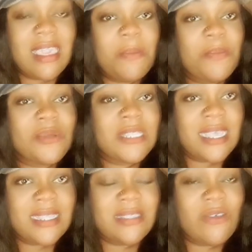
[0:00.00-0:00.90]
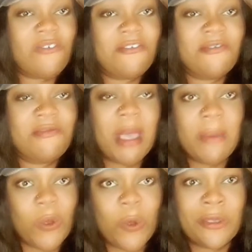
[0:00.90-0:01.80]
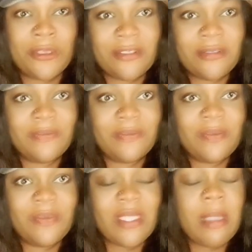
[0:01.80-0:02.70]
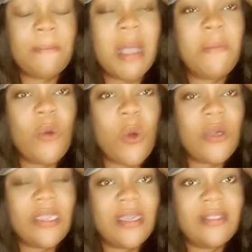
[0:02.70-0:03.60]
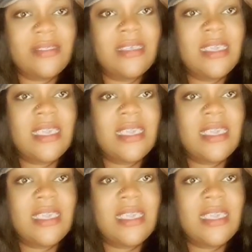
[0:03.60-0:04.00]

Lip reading: importance of palm oil. Palm oil